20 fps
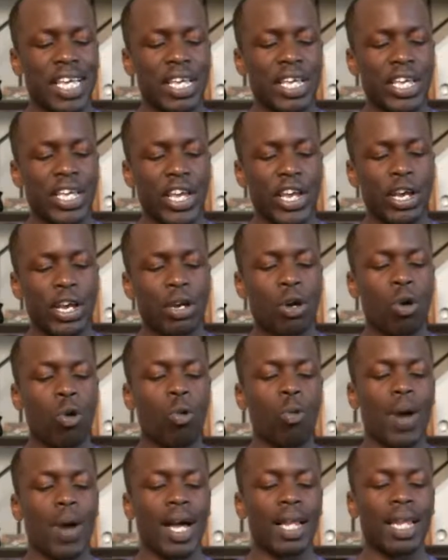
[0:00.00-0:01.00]
here
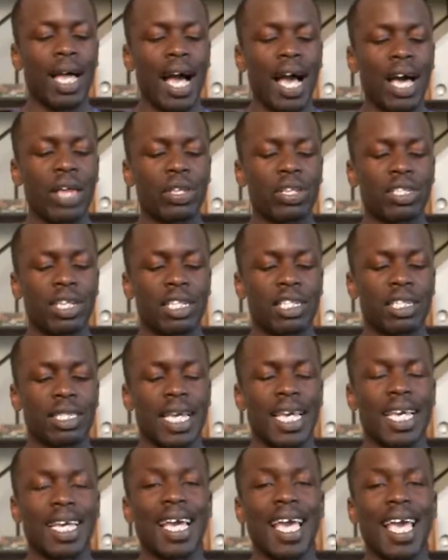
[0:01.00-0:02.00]
while others are
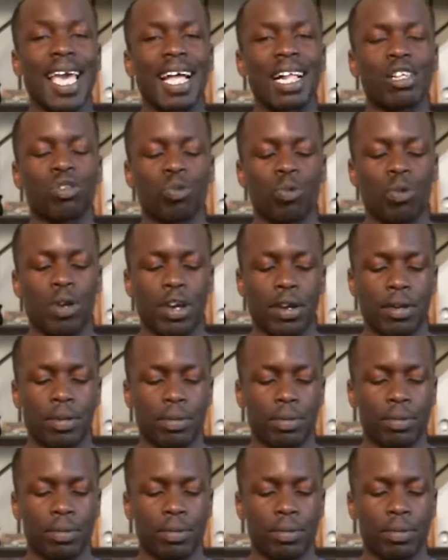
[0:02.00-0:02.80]
staying elsewhere.